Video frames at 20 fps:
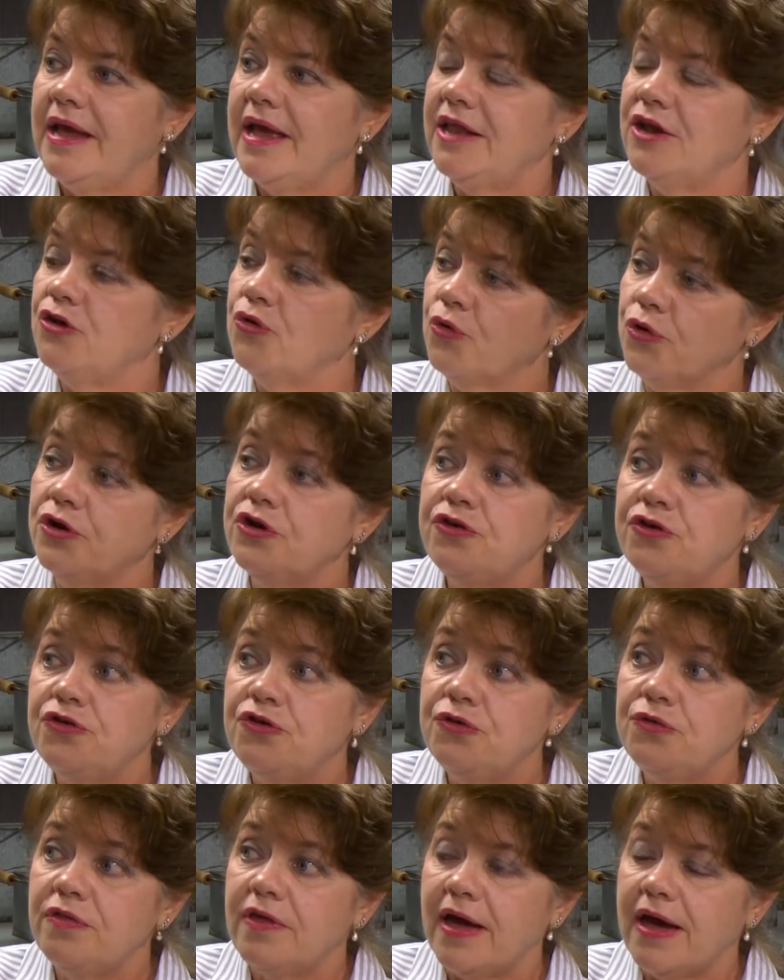And in order to
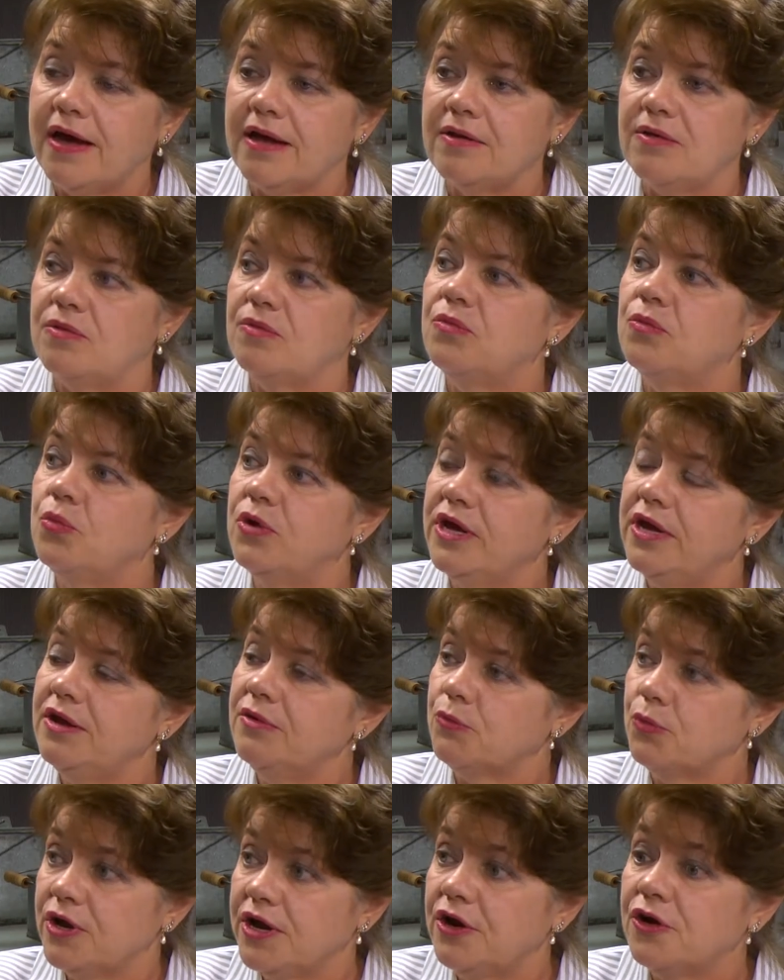do that, we
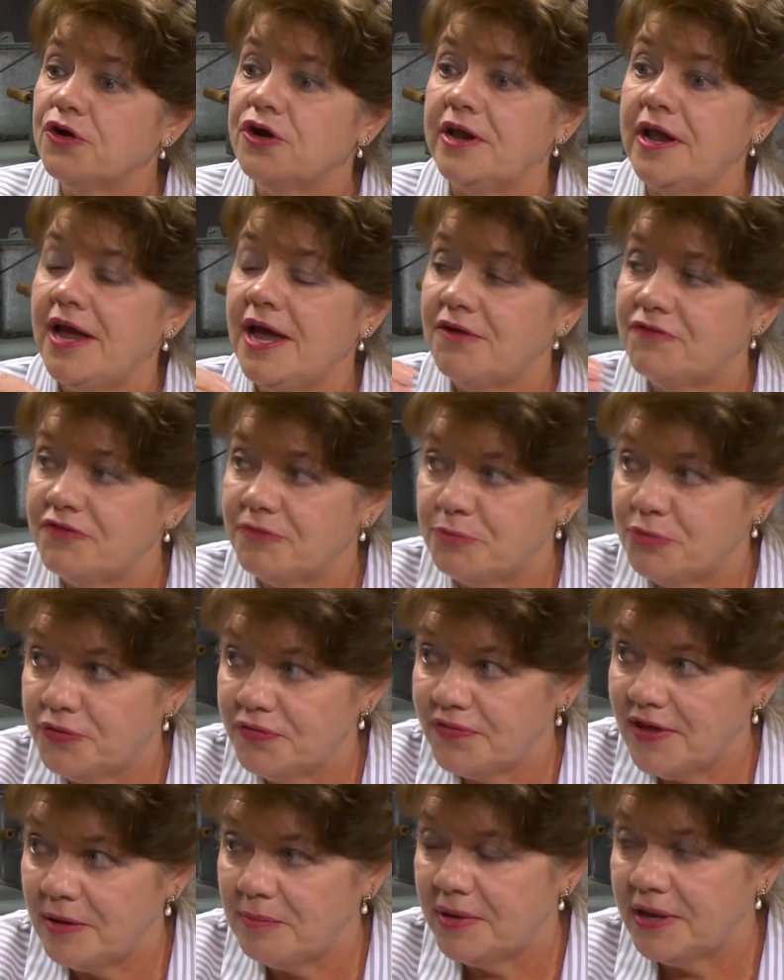are going to have to
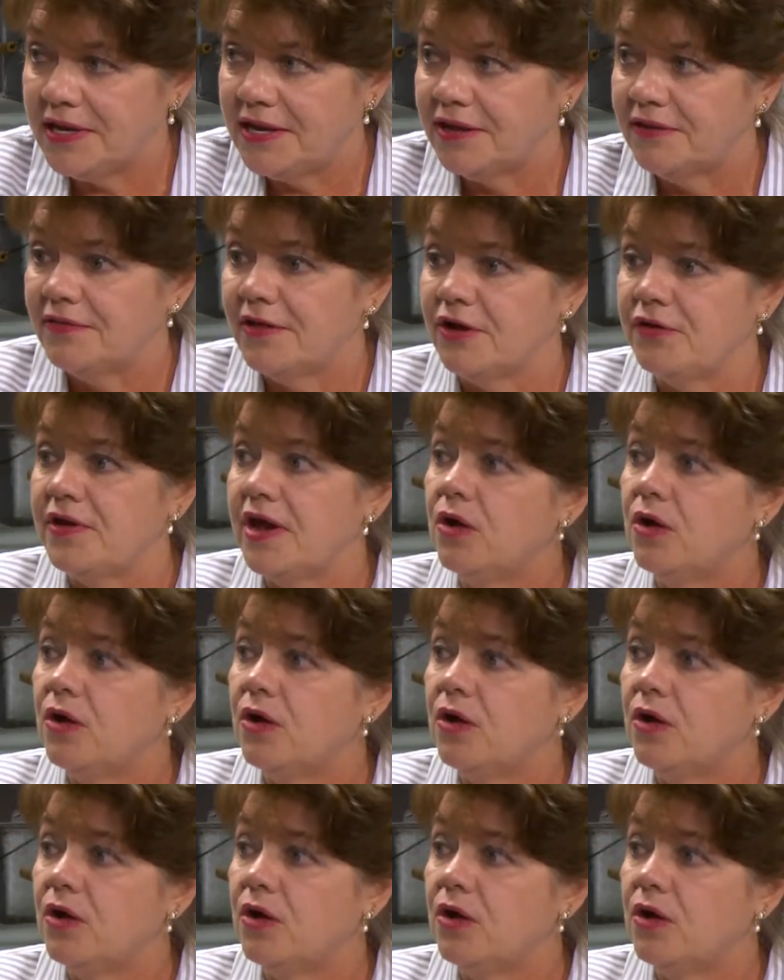put that money in there.